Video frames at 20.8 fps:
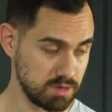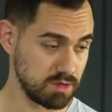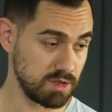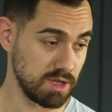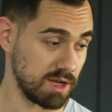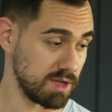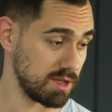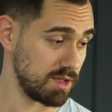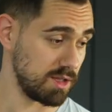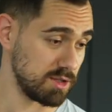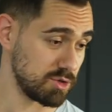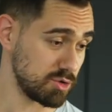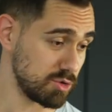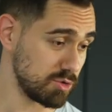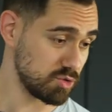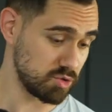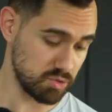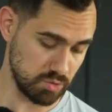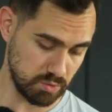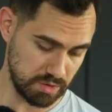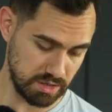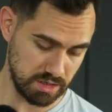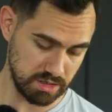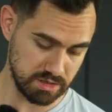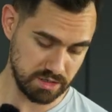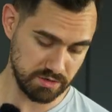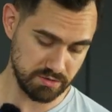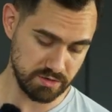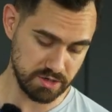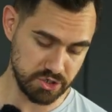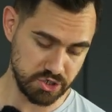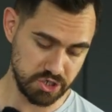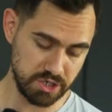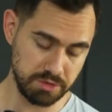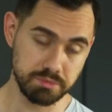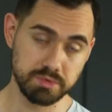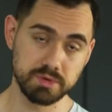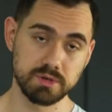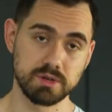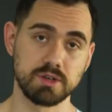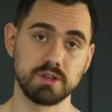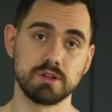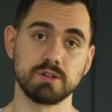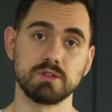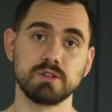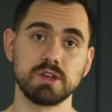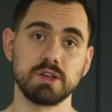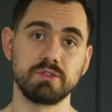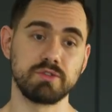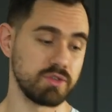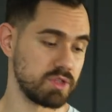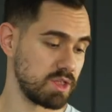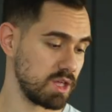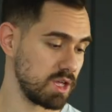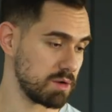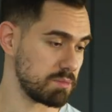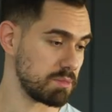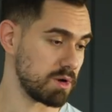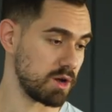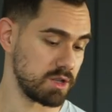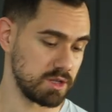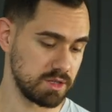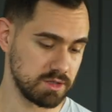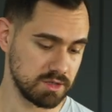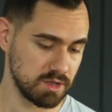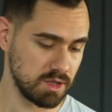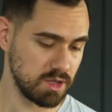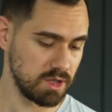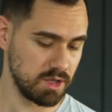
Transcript: Yeah, it's also relatively cheap, you know, if you think about it.